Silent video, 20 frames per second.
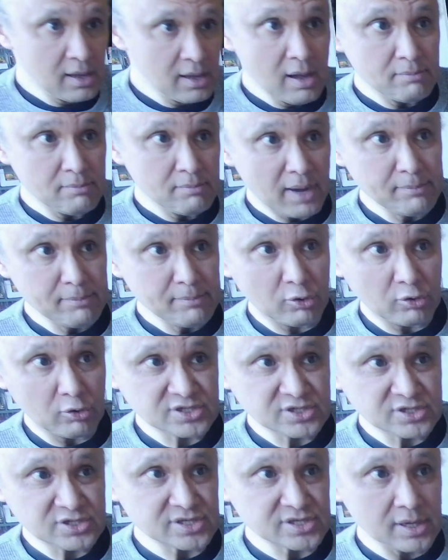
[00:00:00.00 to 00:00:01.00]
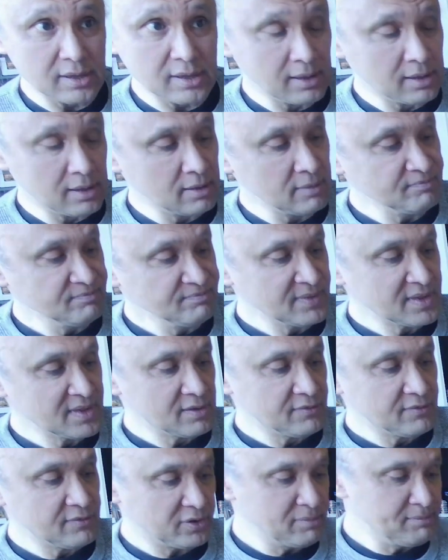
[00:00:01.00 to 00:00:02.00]
my boards
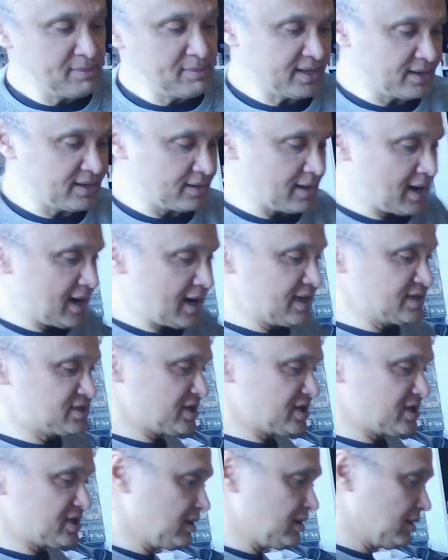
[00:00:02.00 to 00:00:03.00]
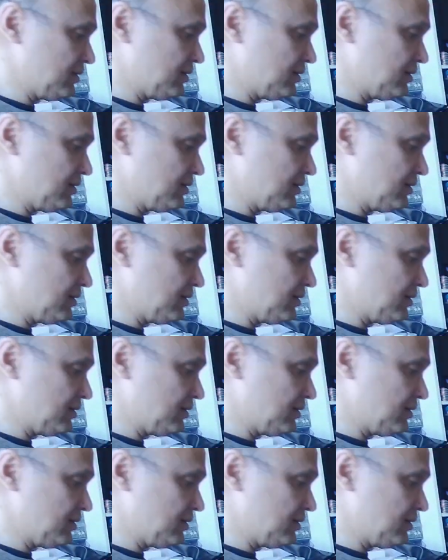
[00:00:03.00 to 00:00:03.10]
for the mid and the high channel,